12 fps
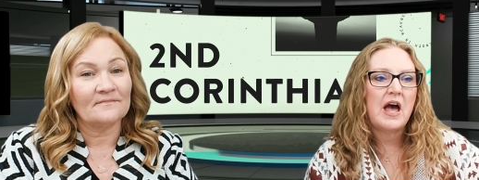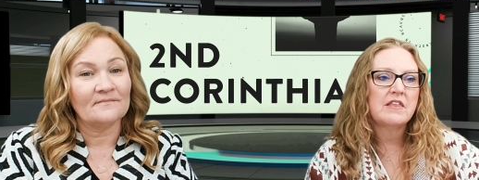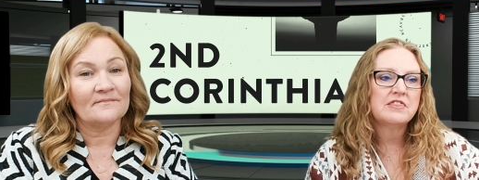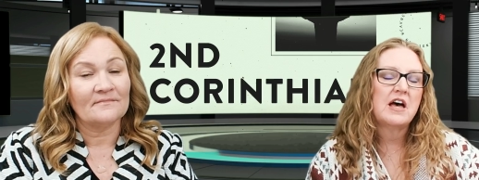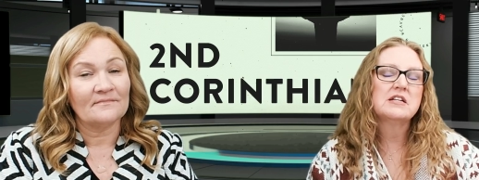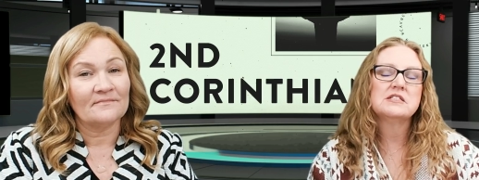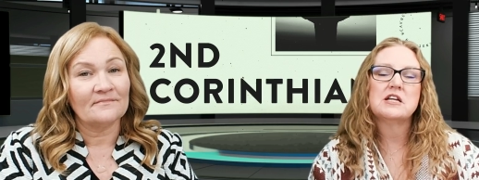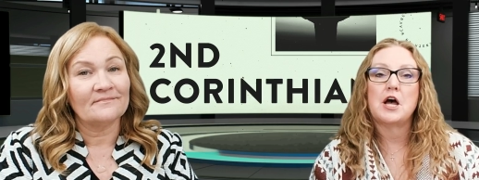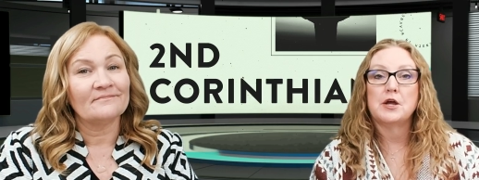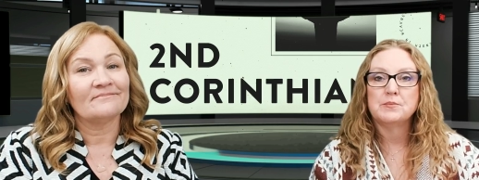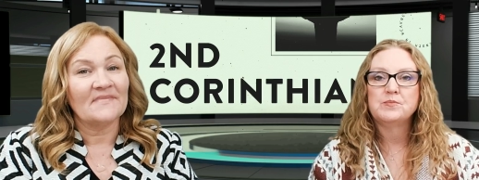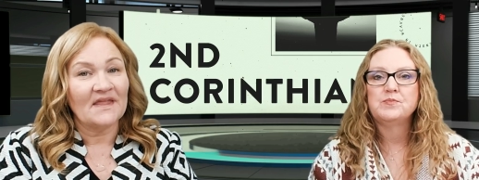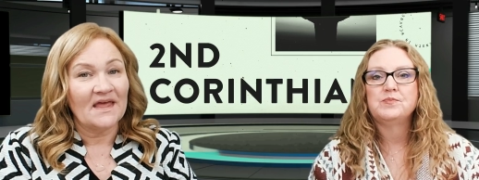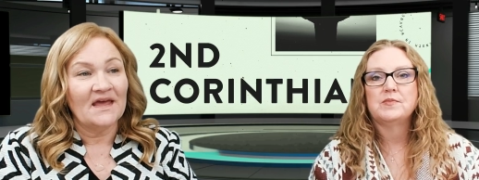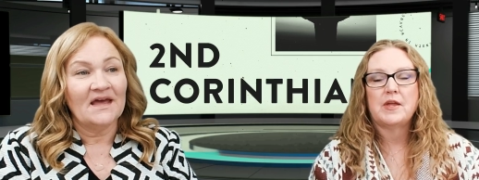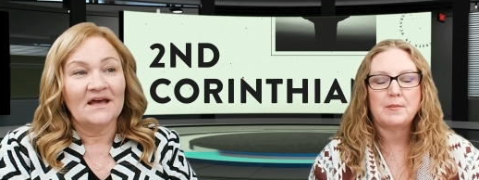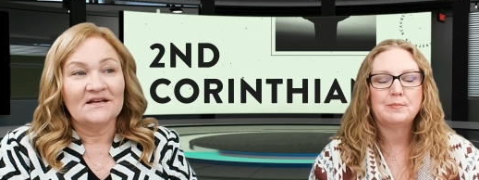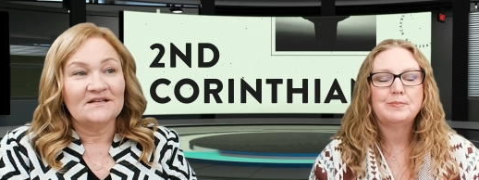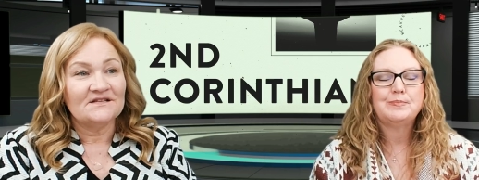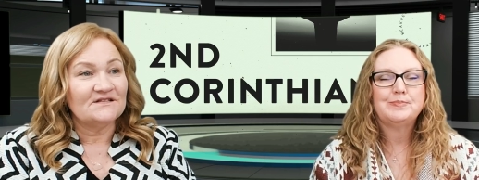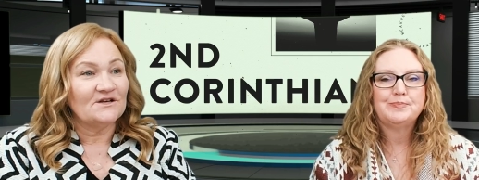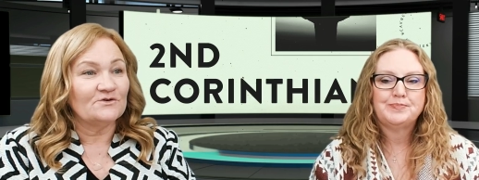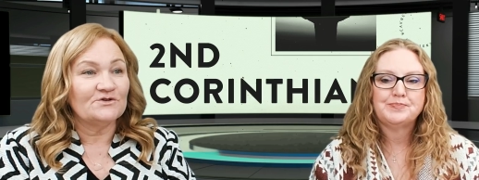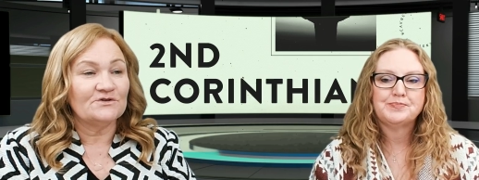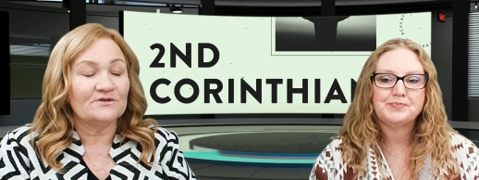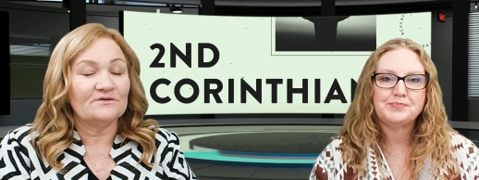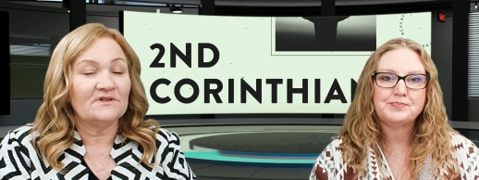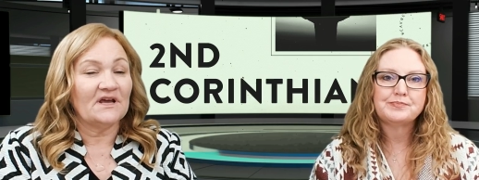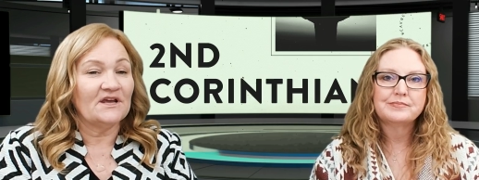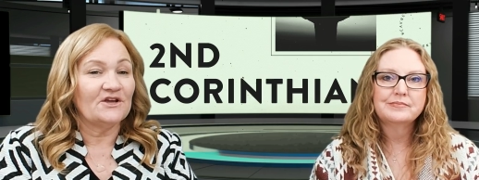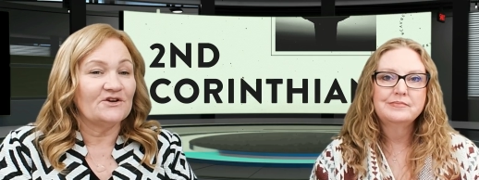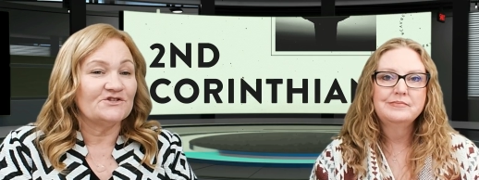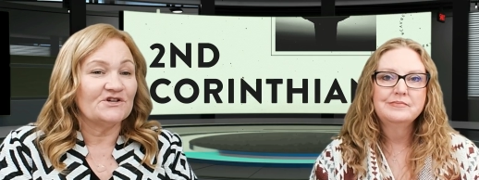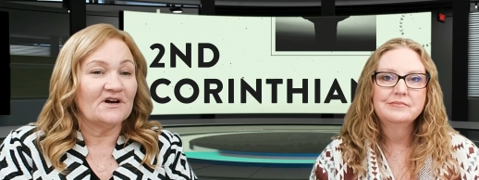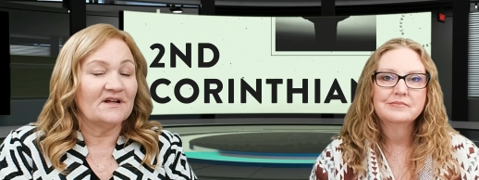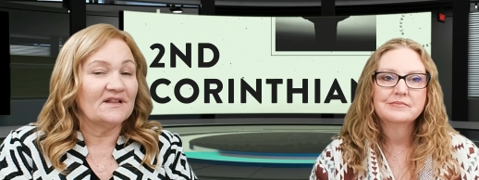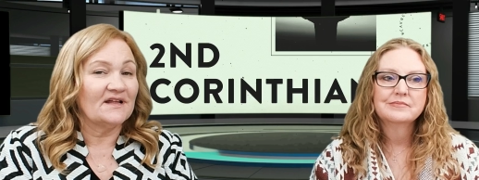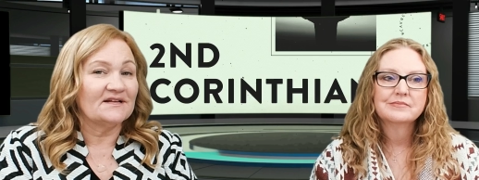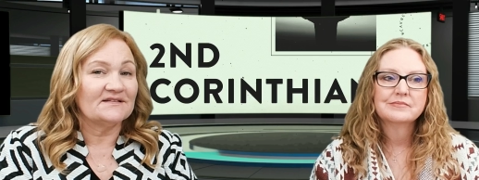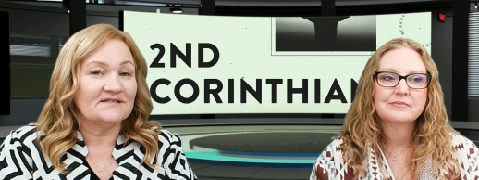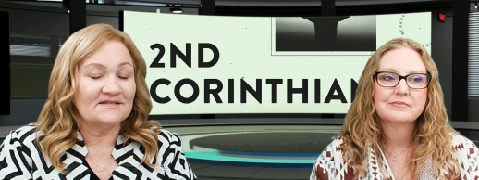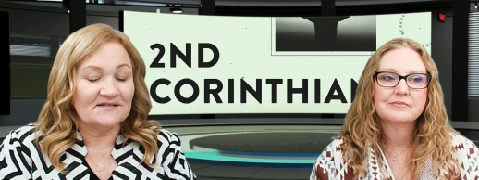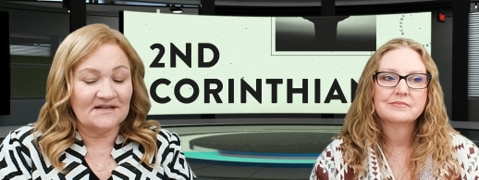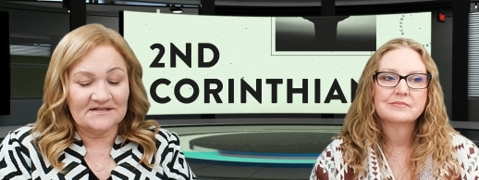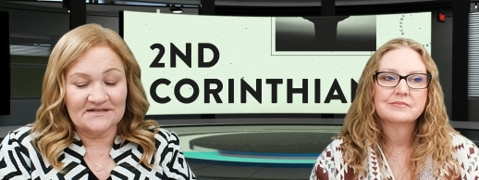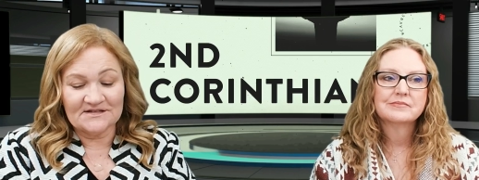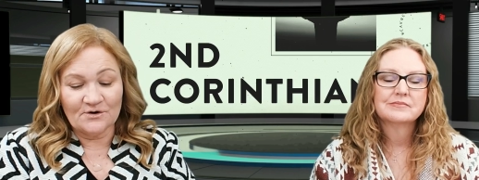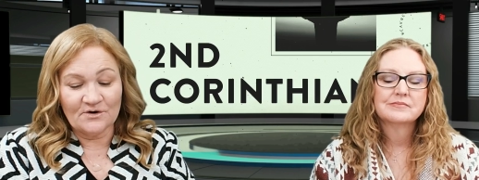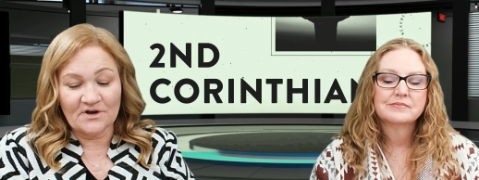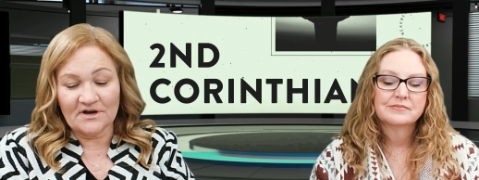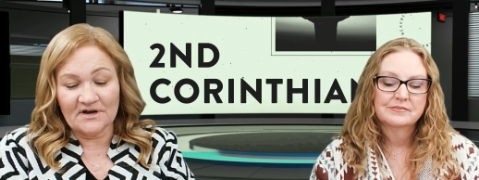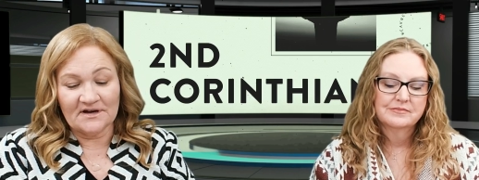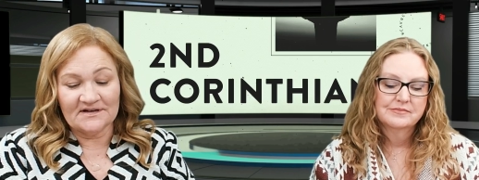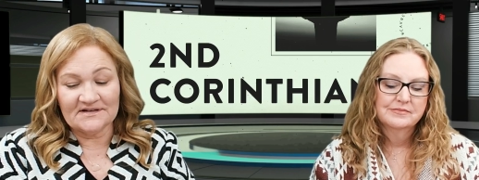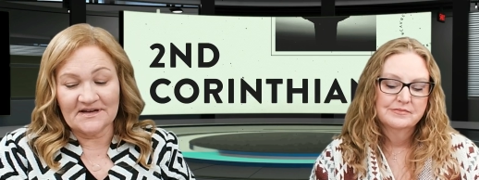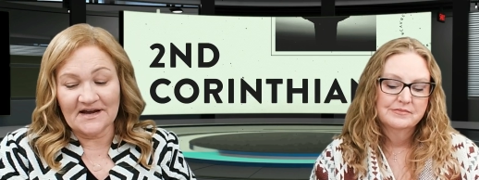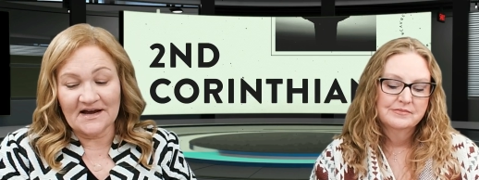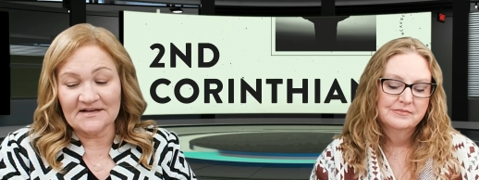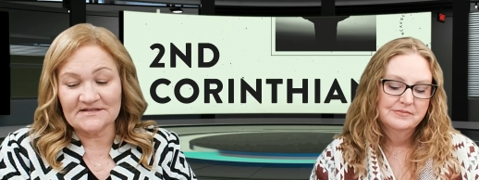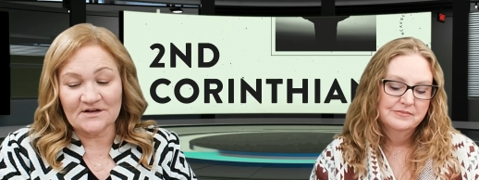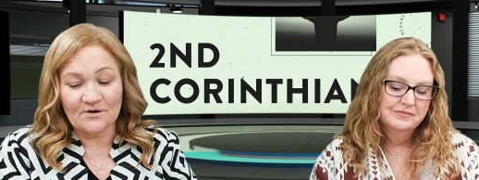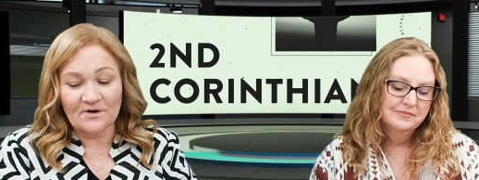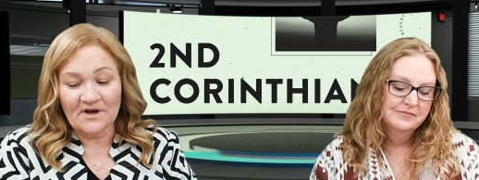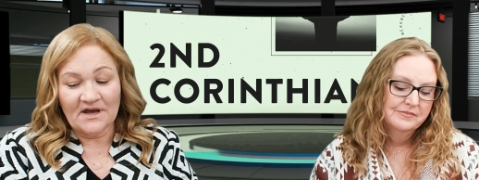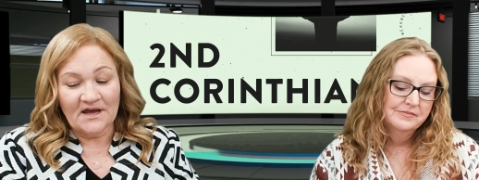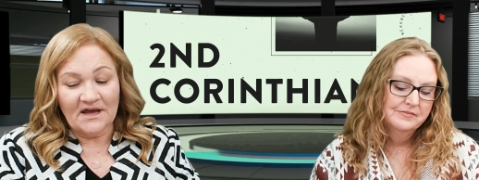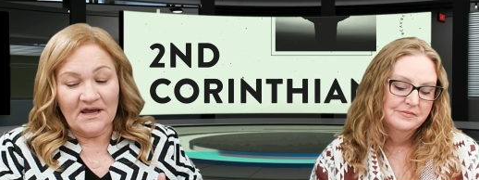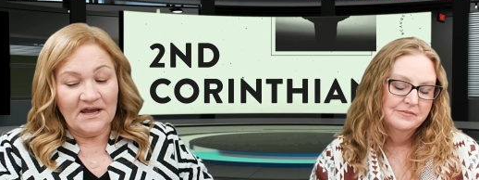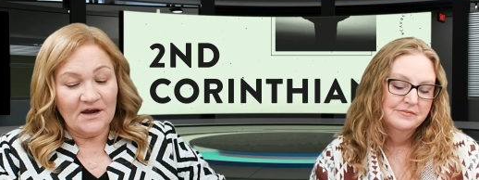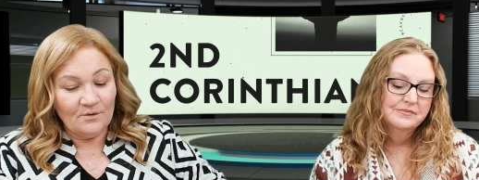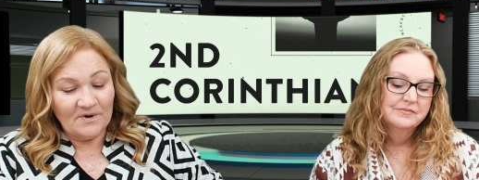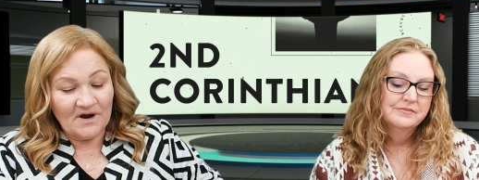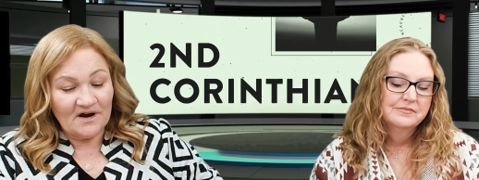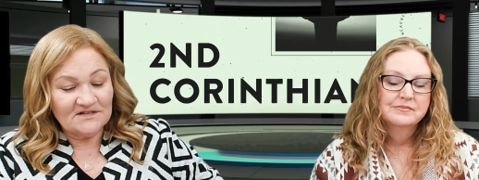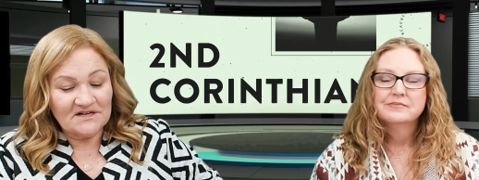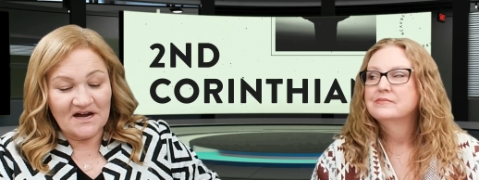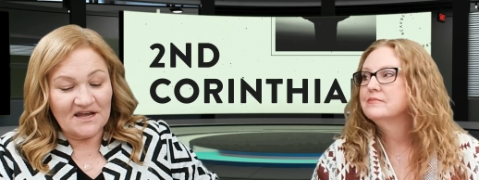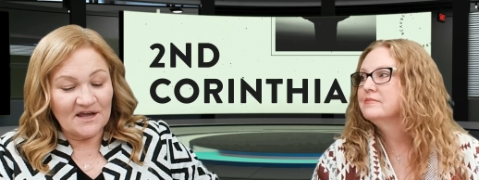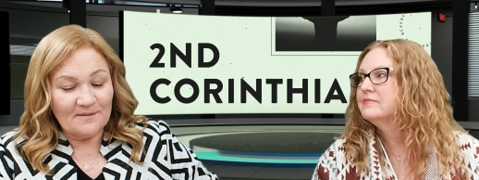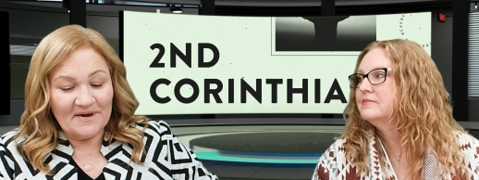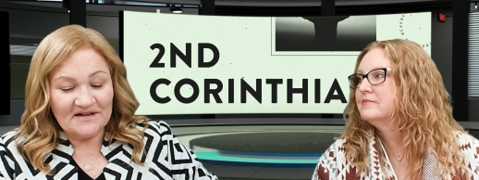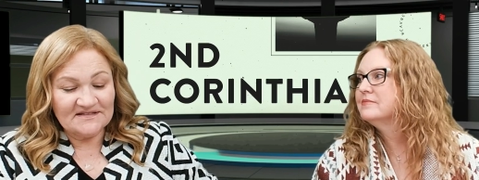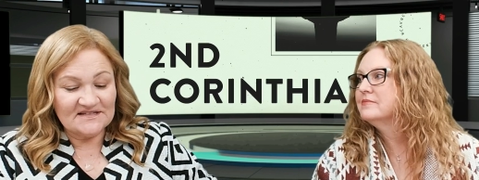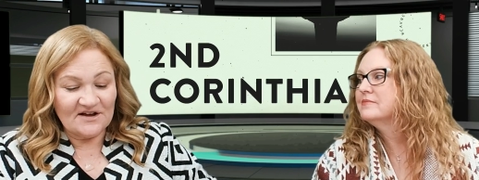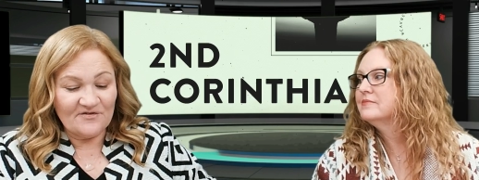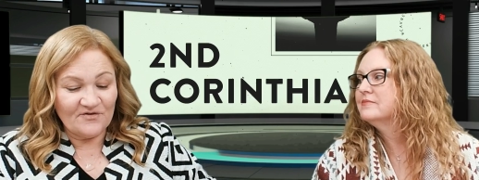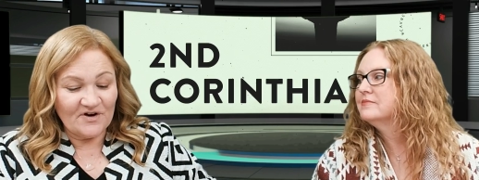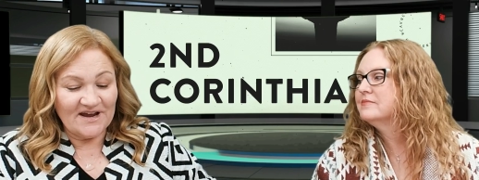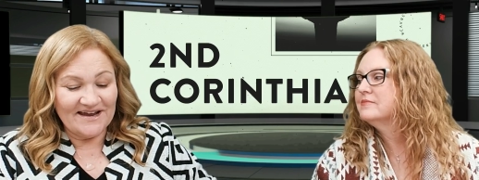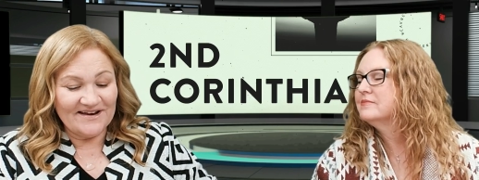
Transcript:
Speaker 1: at that time. Yep.
Speaker 2: So true. Thank you, John. That's that's so good. Yeah. So here we are talking about suffering.